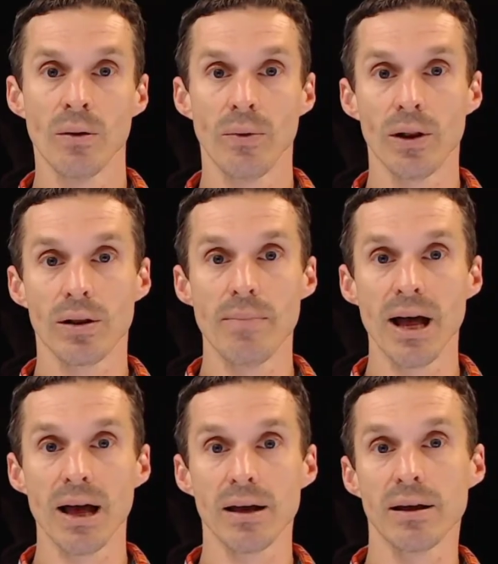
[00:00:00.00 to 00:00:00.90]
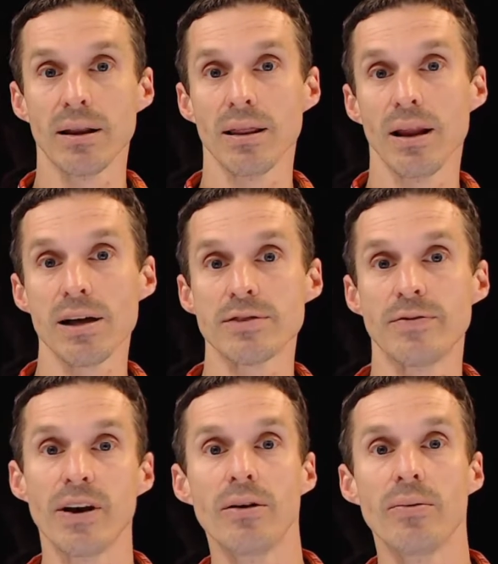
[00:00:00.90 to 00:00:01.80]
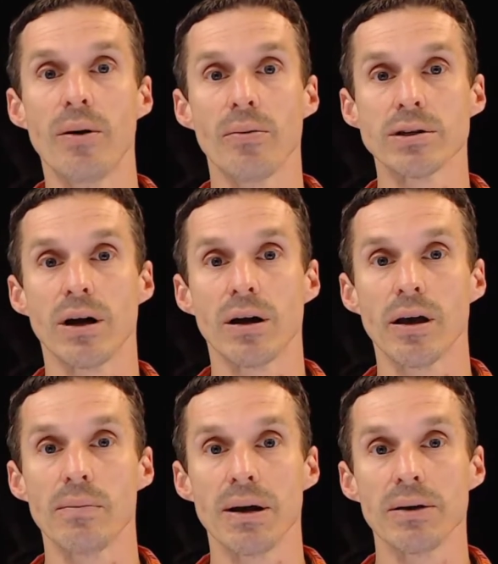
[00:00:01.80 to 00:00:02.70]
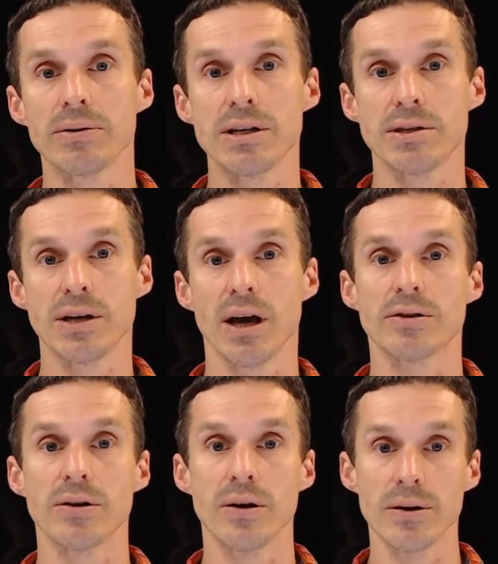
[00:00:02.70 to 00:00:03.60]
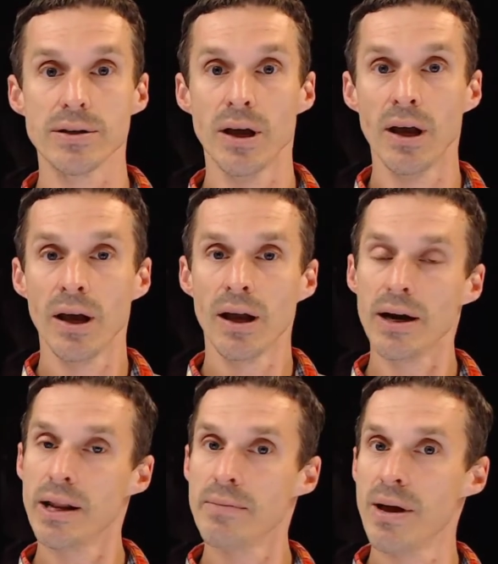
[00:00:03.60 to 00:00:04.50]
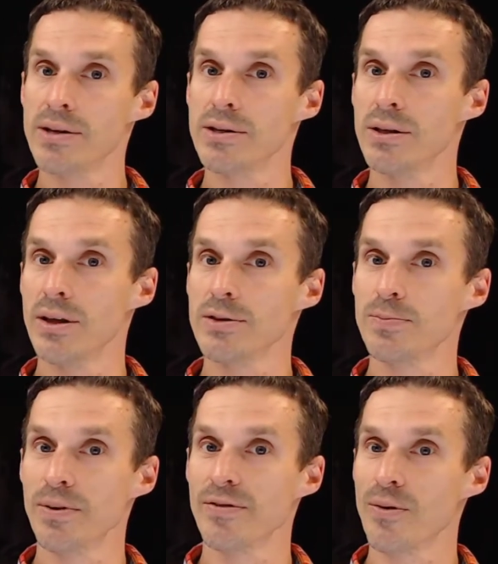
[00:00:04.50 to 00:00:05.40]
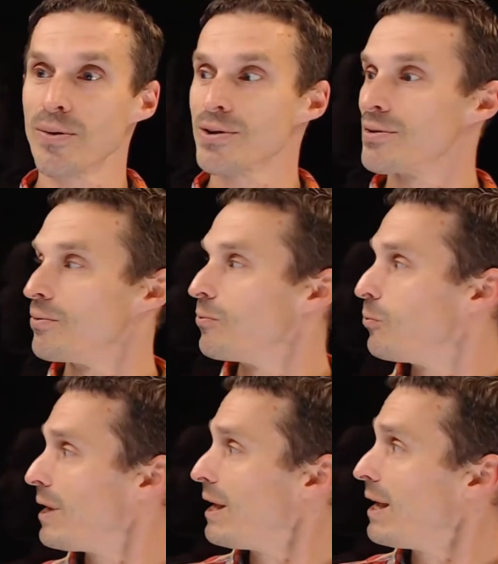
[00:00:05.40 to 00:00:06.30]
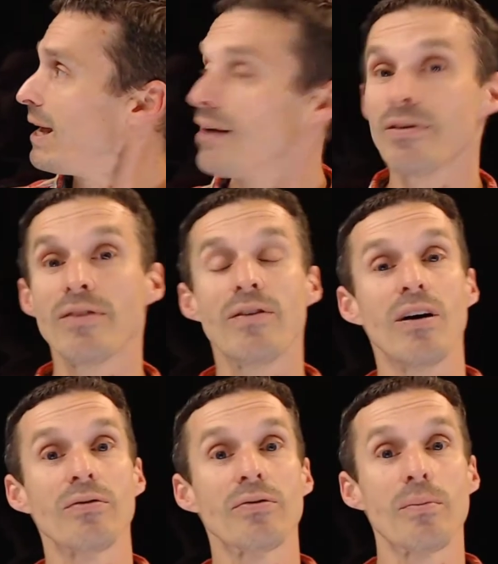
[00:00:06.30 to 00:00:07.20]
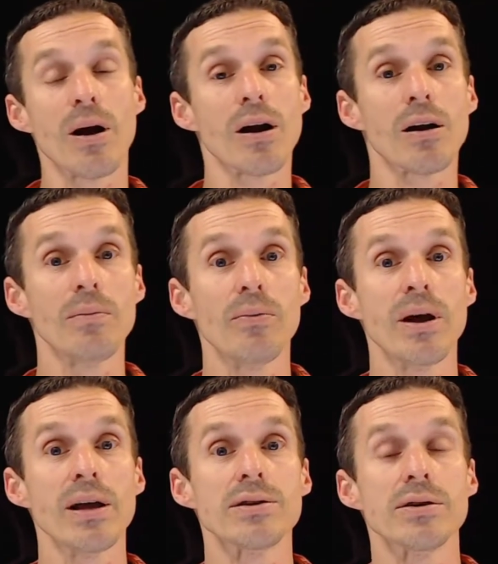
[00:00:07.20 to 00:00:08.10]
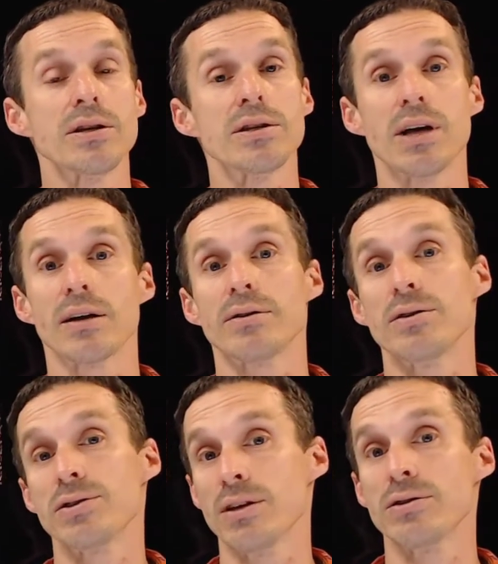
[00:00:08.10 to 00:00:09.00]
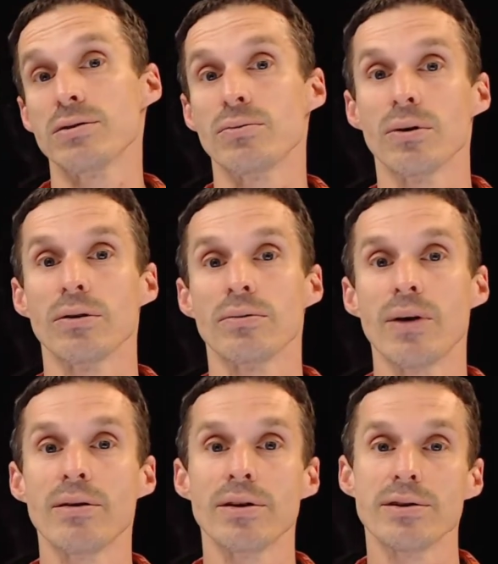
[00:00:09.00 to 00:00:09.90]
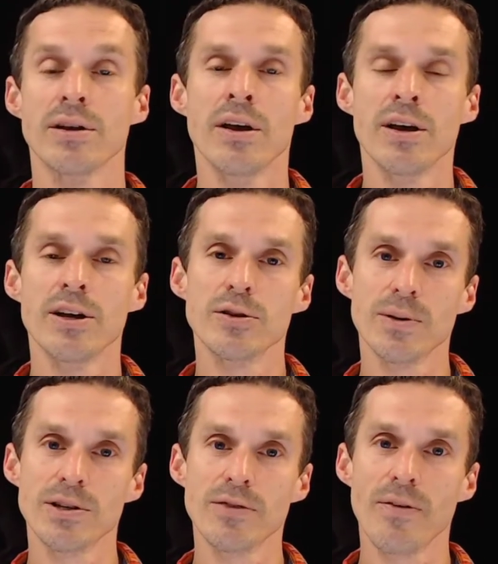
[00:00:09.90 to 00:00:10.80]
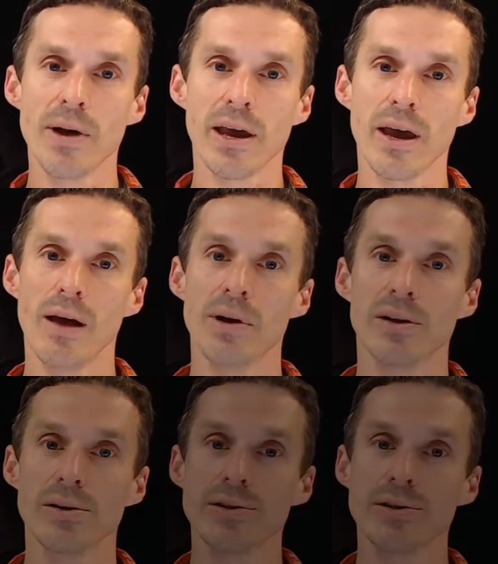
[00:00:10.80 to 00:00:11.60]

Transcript: Welcome back. Last video we were talking about detectors. And I didn't mention this, but of course we have evolved remarkable ways to detect and sense the world around us, especially from a chemical